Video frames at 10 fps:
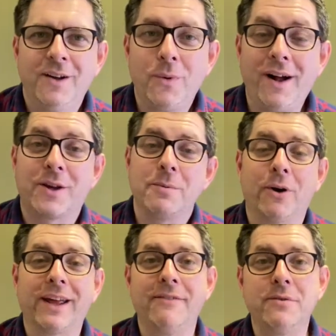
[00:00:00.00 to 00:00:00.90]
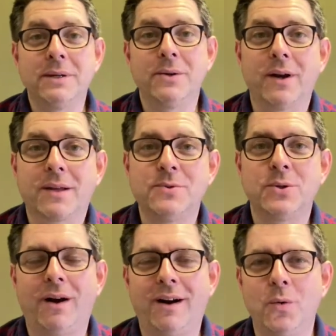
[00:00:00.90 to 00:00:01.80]
Well, good morning, everybody, and welcome
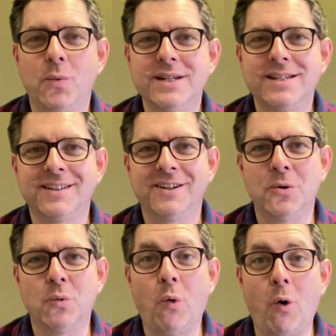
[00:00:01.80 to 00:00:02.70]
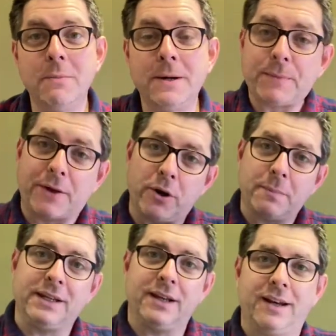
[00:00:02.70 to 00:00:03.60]
to our winter warmer. I thought
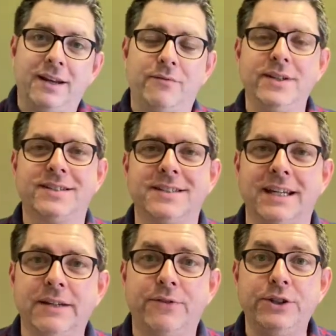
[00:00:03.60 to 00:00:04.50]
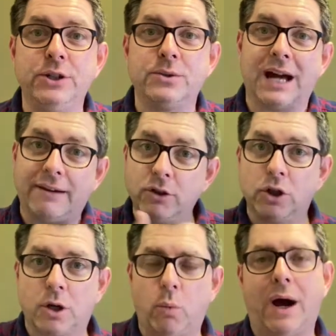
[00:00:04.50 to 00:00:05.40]
it'd be lovely today for you to have a
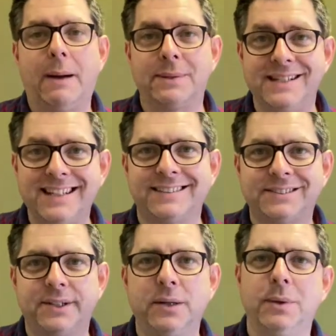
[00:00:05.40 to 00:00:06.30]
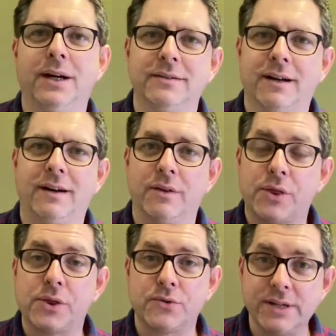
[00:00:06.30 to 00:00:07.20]
look at what happened yesterday. We had our
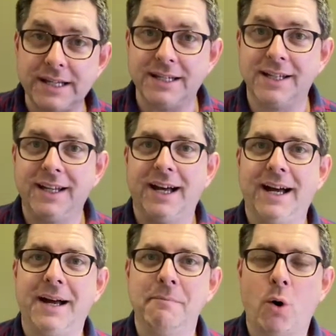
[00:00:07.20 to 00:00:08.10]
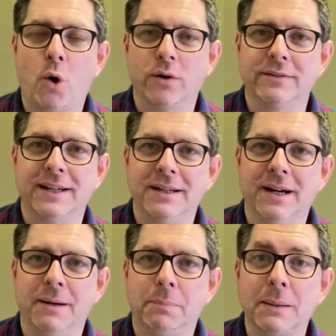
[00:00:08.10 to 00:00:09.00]
three holiday
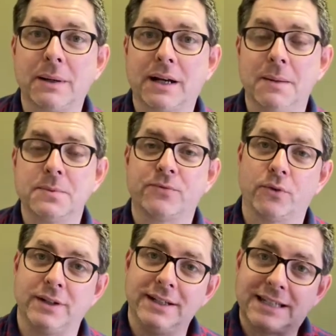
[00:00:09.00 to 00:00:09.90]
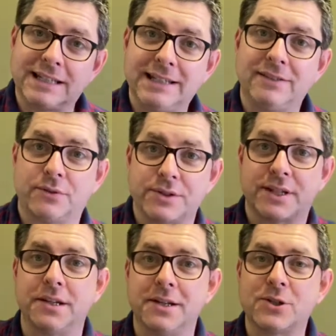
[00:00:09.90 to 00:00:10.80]
Bible clubs for the Littlies, for the
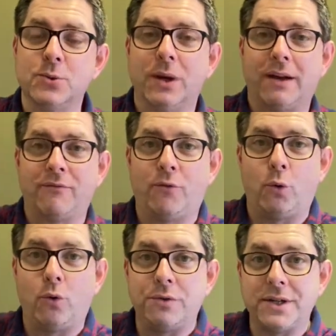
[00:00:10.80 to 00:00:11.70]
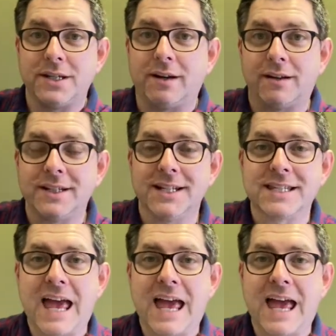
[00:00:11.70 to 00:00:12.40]
Sunday School, and for the Narnians.